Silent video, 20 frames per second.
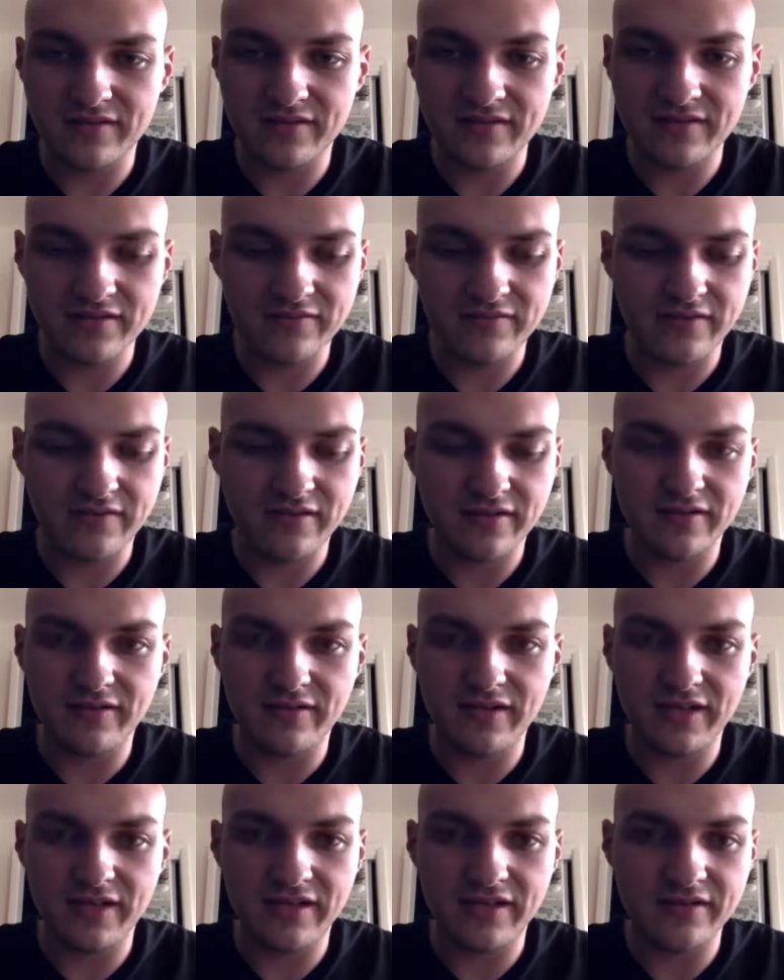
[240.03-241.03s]
I just want to go
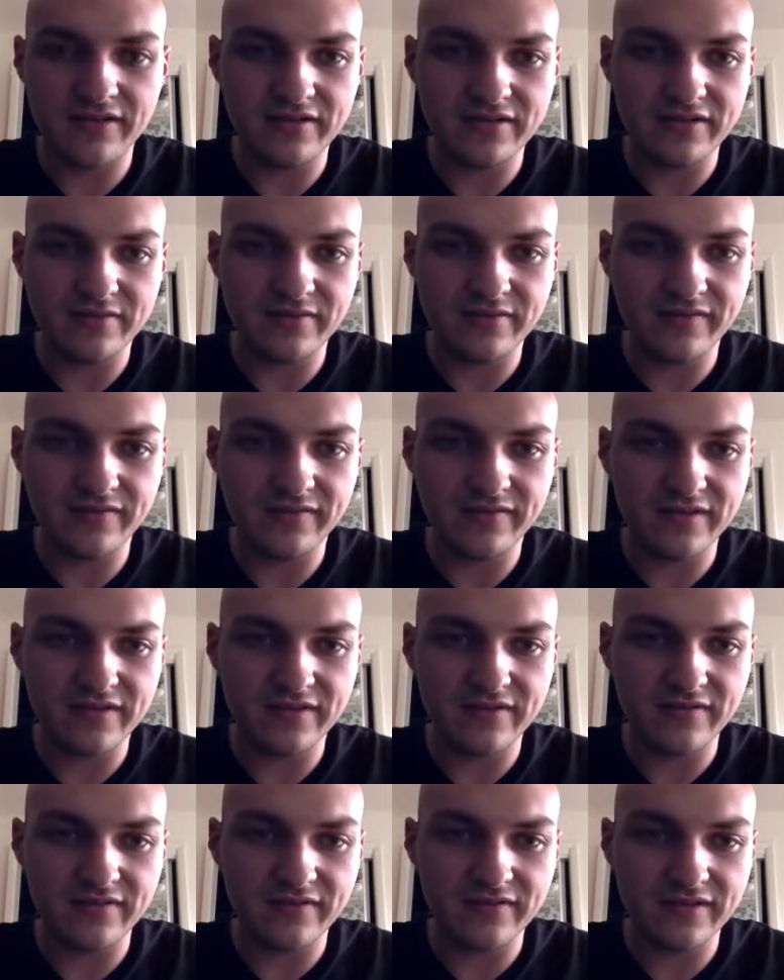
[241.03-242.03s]
ahead and just move this
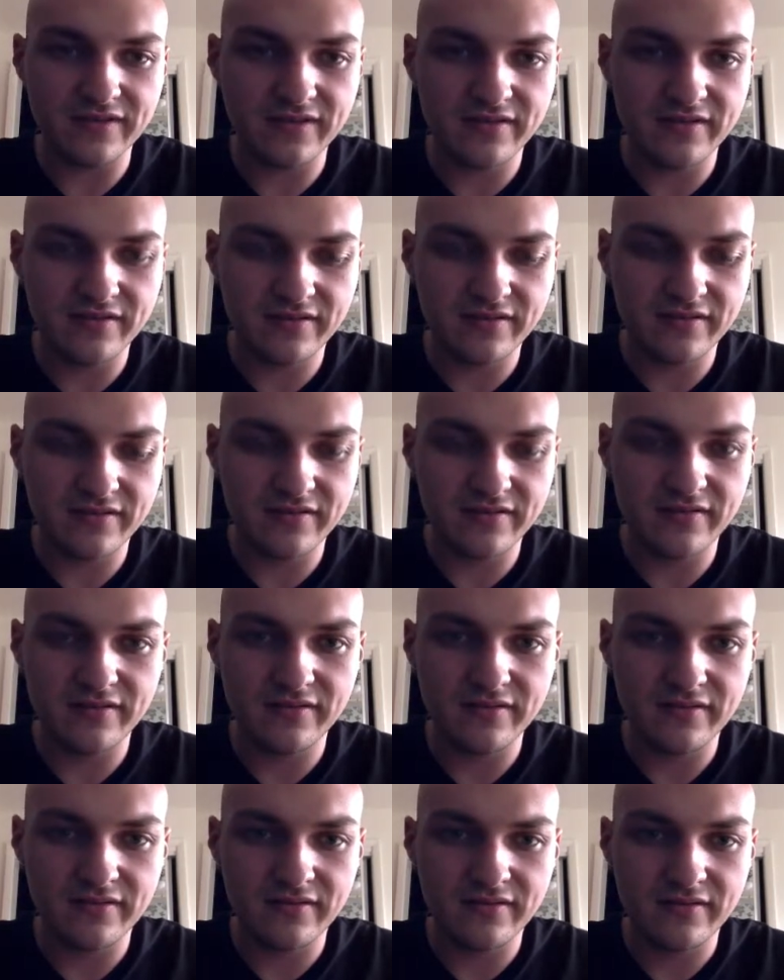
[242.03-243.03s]
over.
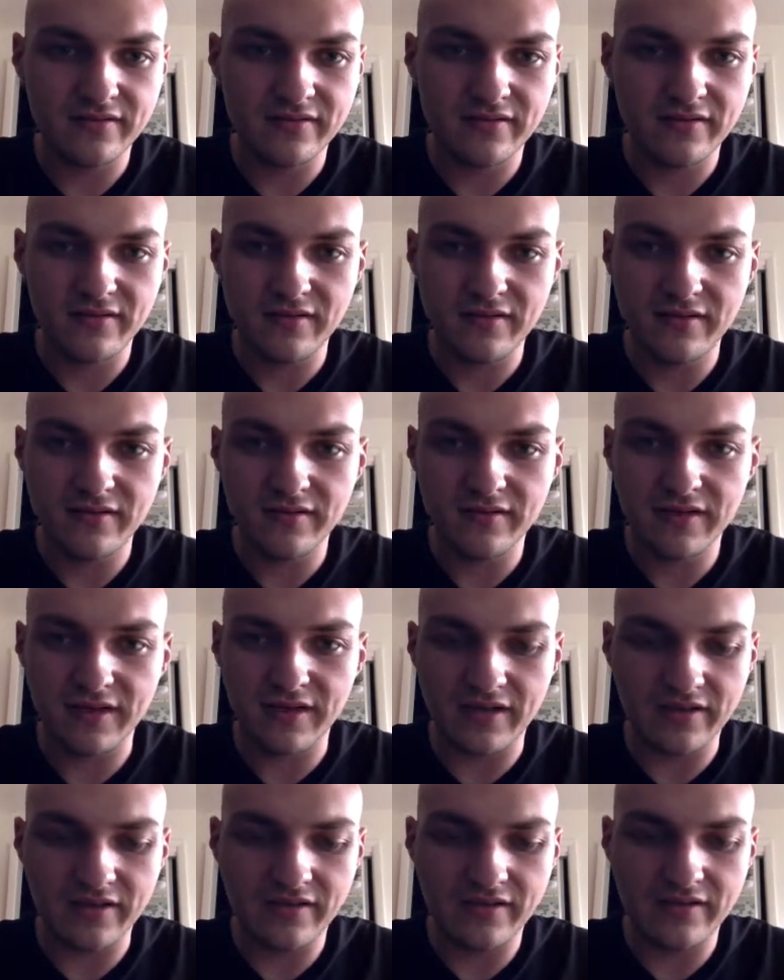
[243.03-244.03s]

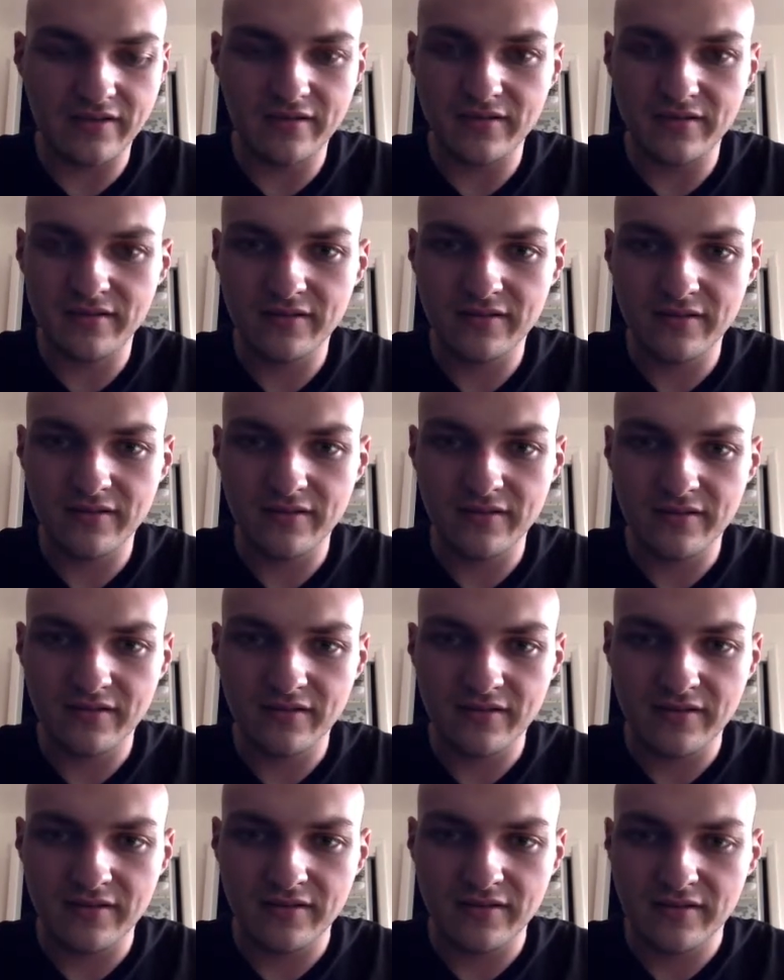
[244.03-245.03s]
Okay.
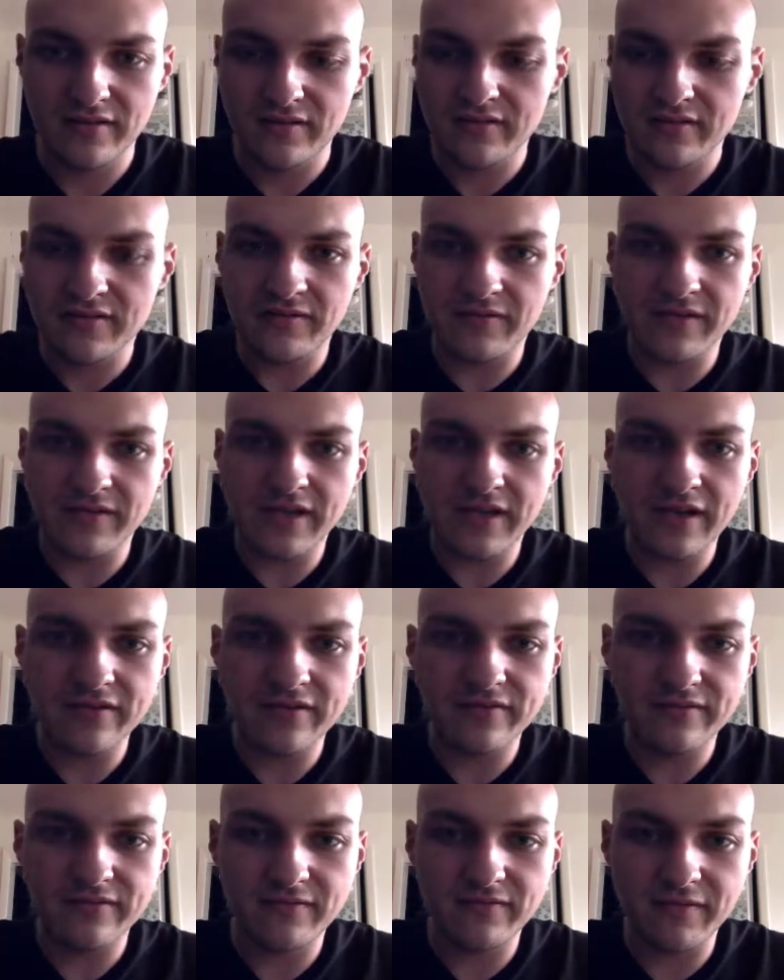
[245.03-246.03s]
So we got
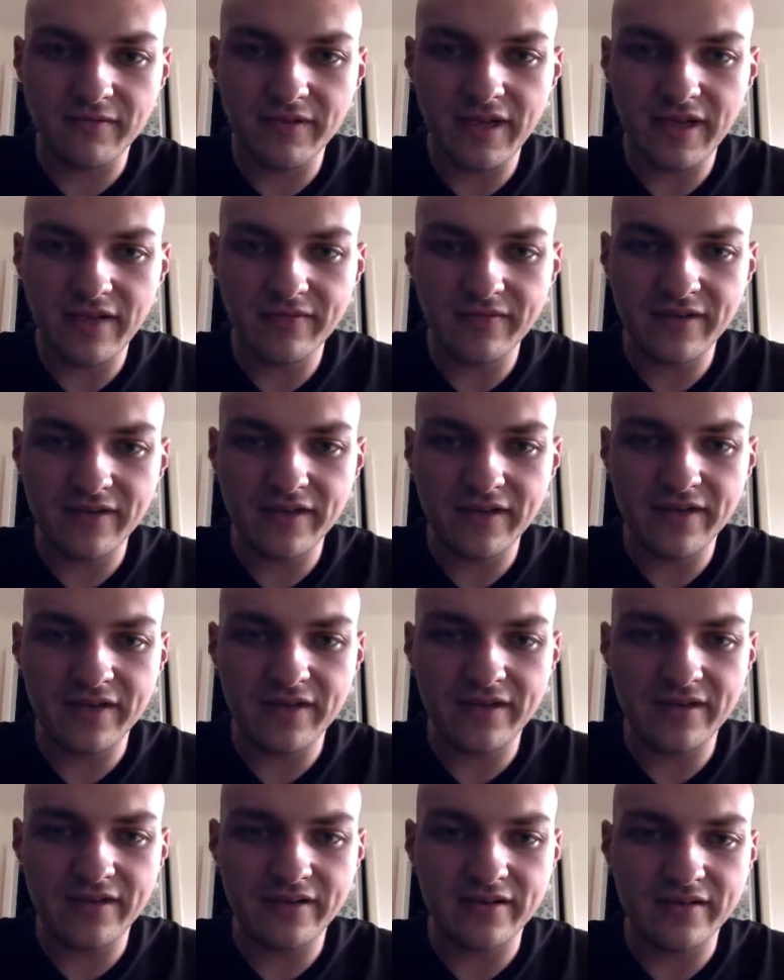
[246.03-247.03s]
what we have right
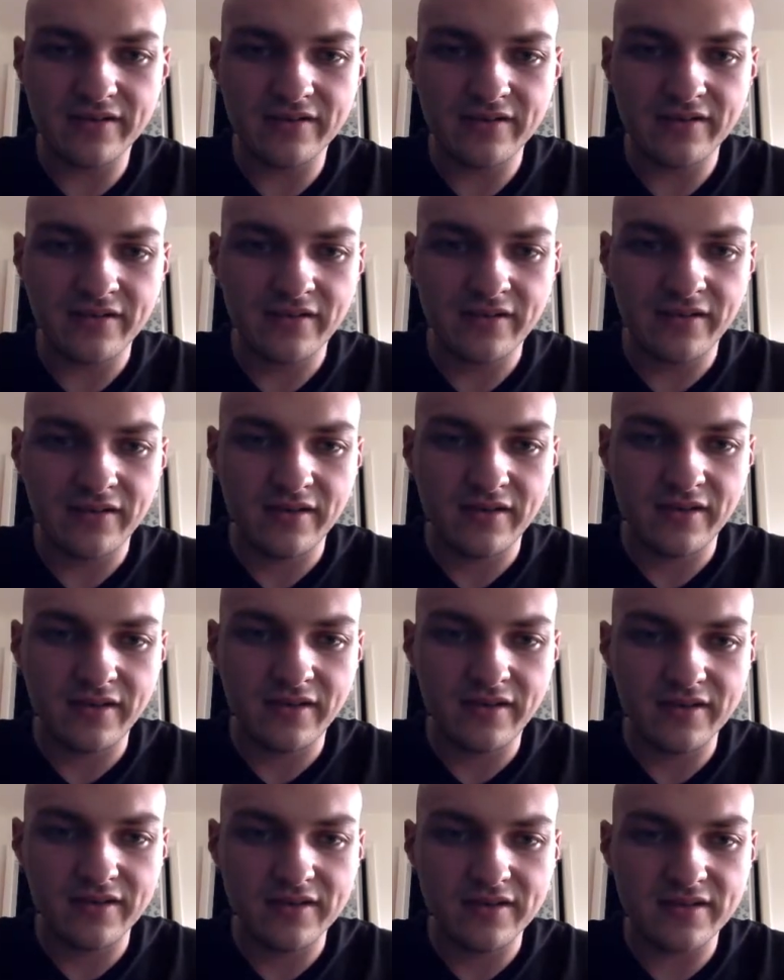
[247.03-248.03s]
here
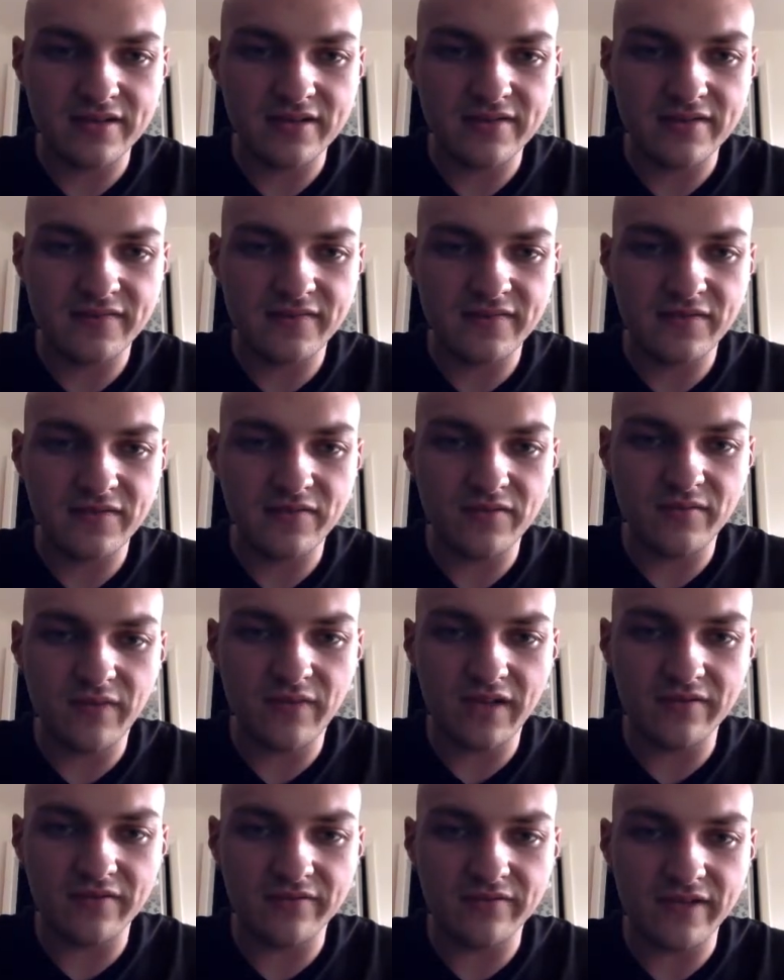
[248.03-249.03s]
is this view
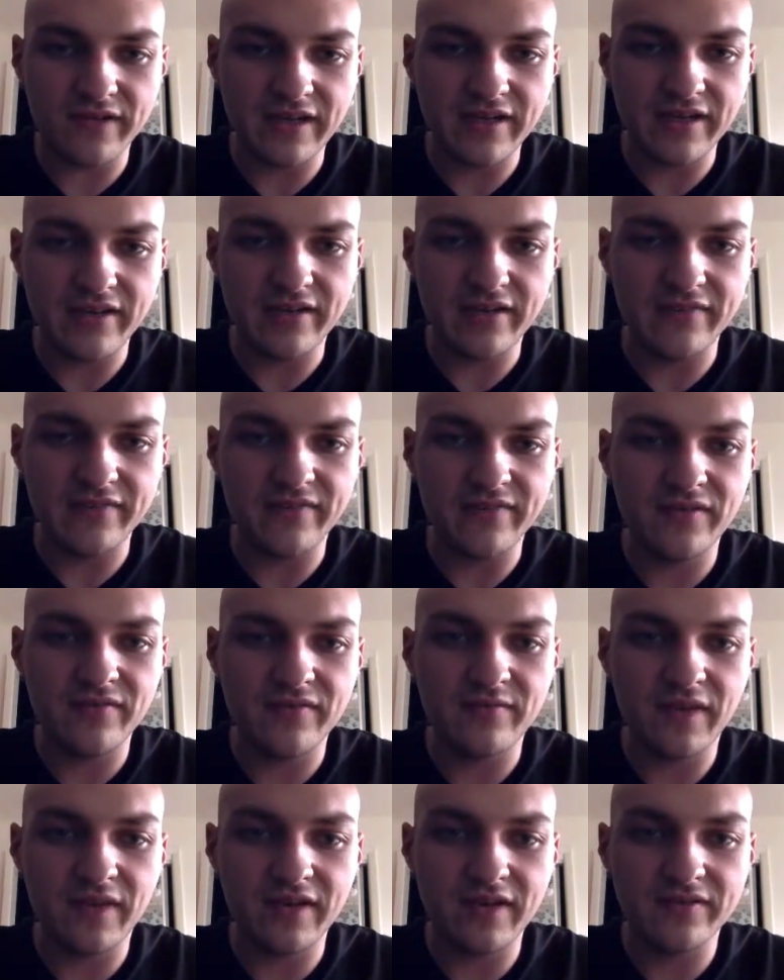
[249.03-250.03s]
model right here. View
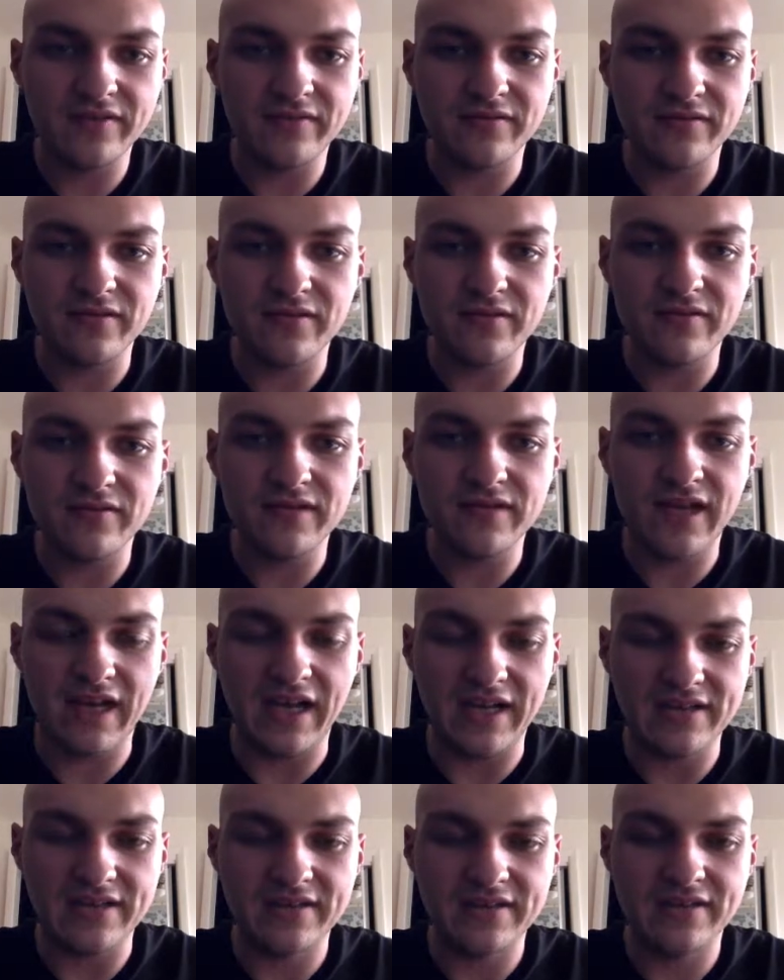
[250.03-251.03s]
model new
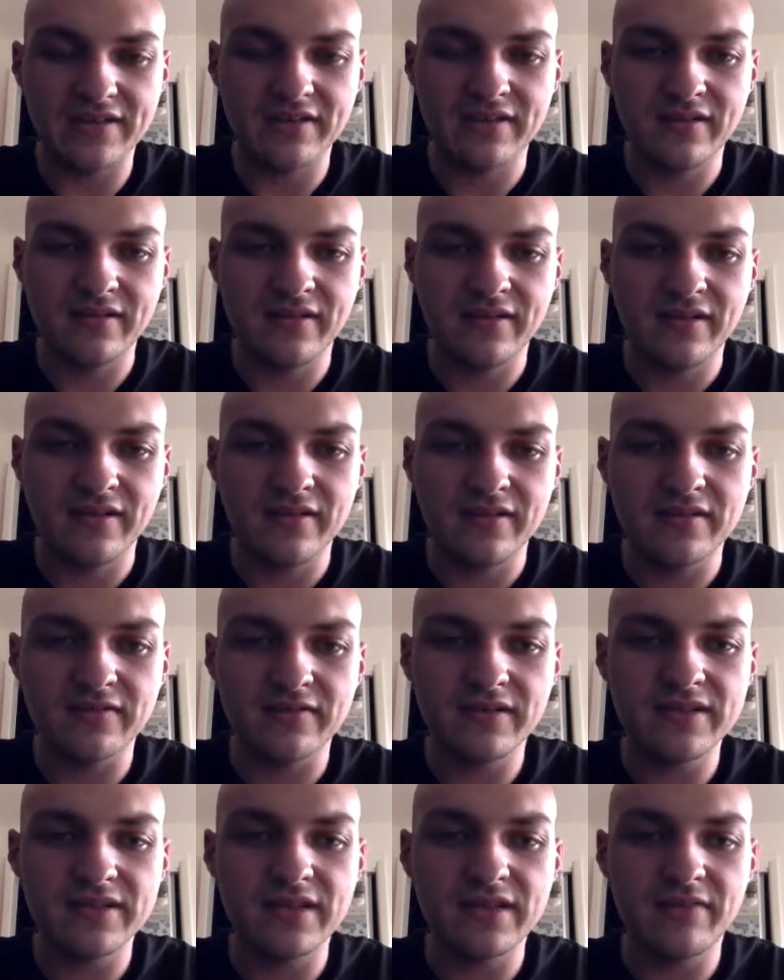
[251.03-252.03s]
task. So what
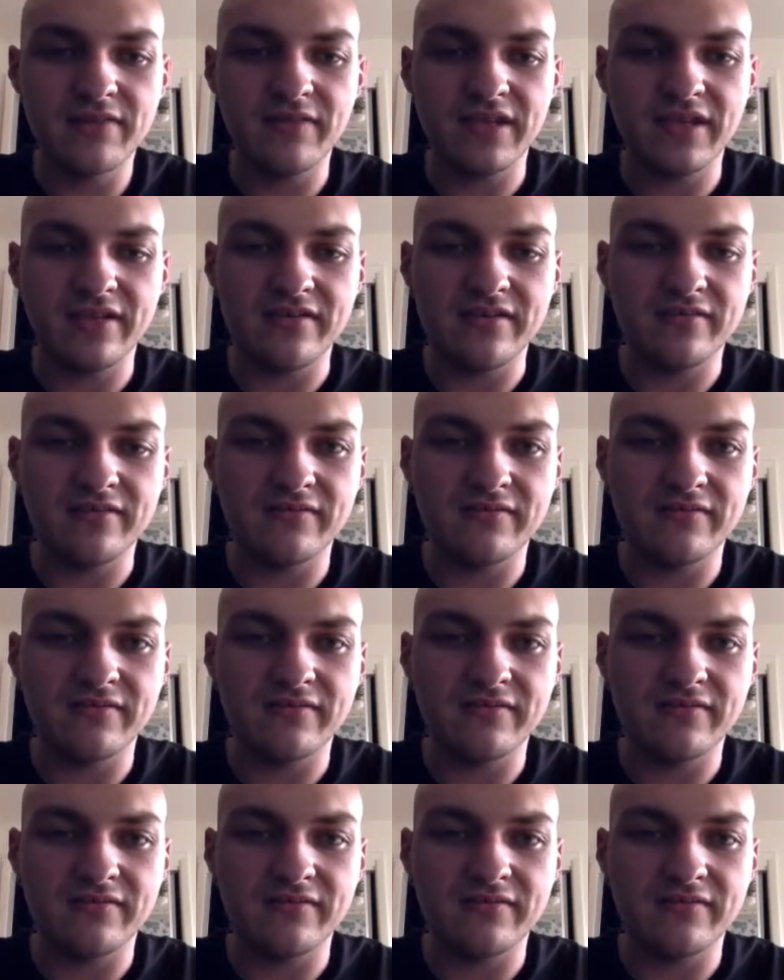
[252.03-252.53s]
does that mean?